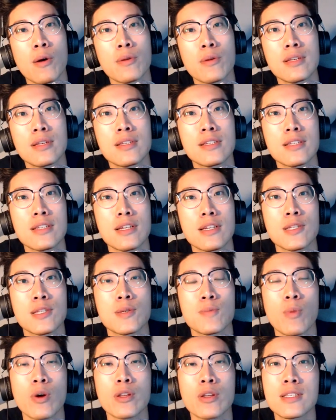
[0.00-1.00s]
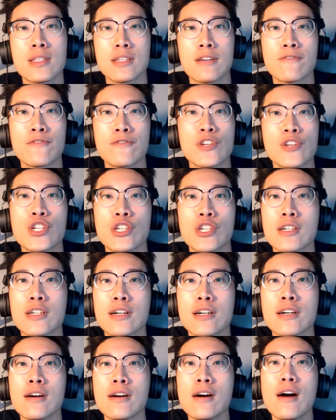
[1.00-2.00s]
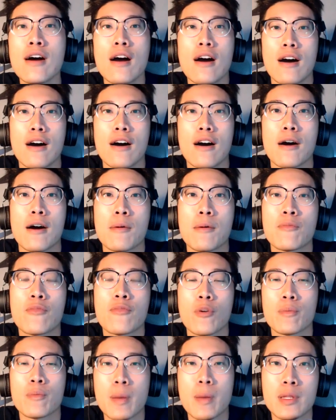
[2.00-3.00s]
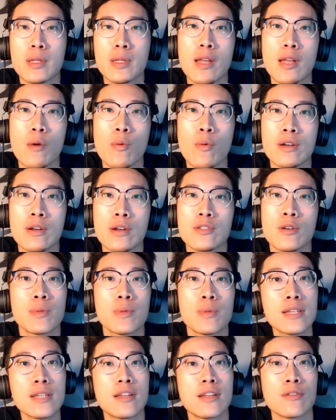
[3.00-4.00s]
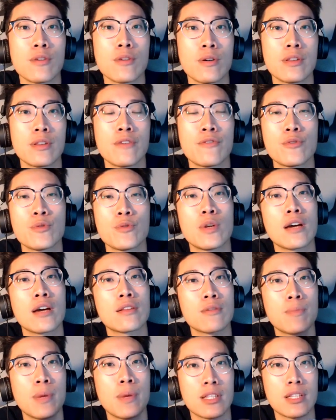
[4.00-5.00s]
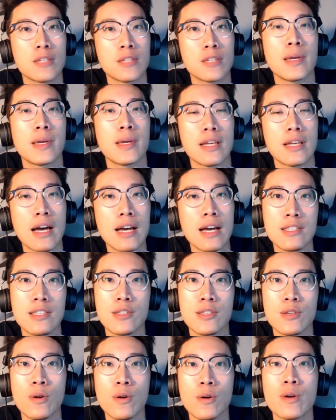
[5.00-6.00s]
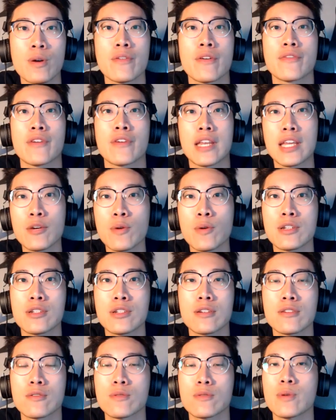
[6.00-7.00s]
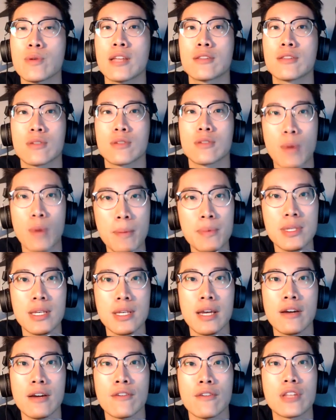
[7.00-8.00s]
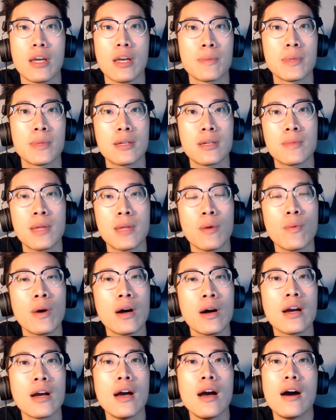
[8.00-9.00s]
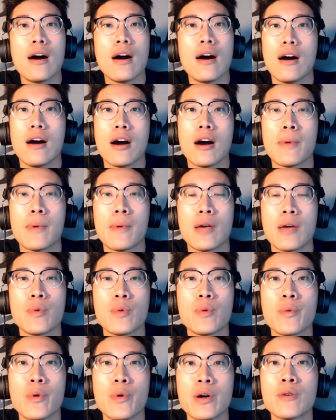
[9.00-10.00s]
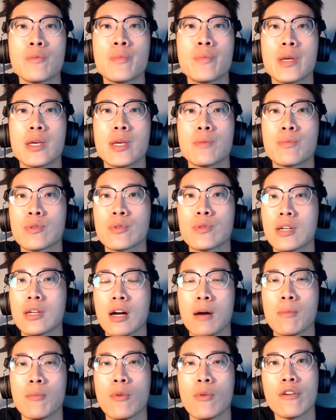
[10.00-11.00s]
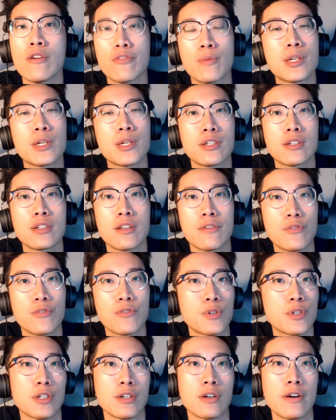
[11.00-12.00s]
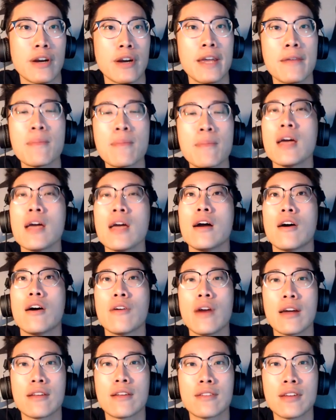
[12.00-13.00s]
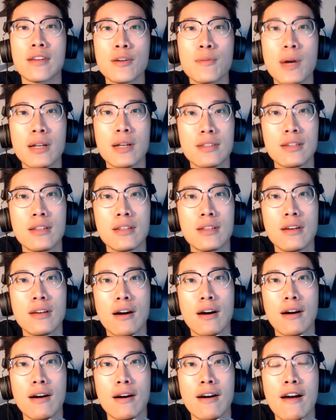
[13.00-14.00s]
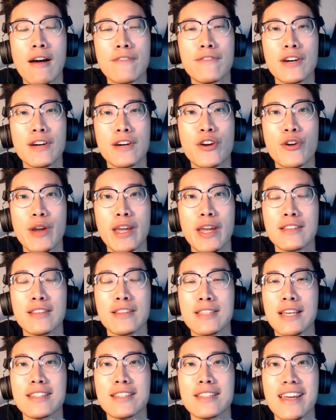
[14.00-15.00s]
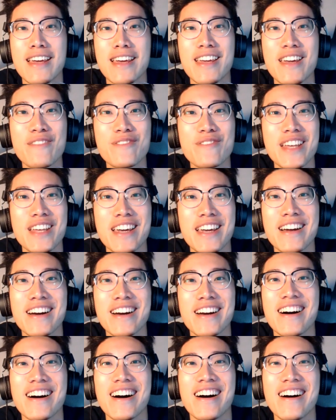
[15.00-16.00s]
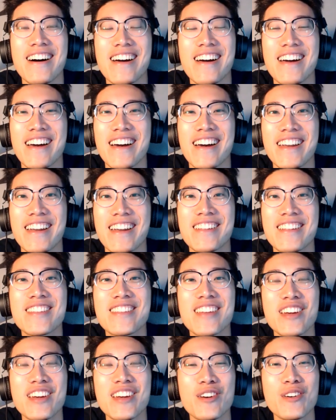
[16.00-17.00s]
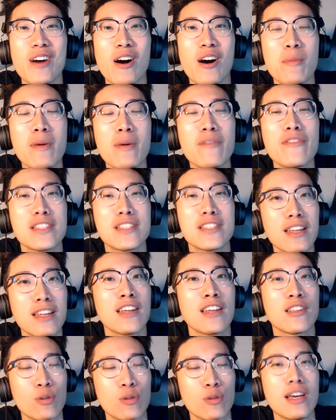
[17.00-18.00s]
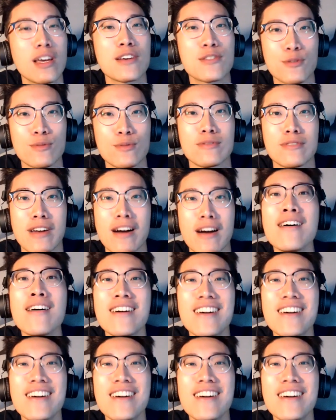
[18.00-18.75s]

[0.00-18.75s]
this is a sponsored feature from Debitum Network. So please take note if you would like to participate in the ICO. If you have any questions, do head to the website of Debitum Network, and we will be putting up more information in the future. All right. All right. Thank you, Mārtiņ. Have a great Saturday evening, and thank you. I'll be visiting Lithuania soon. Yeah.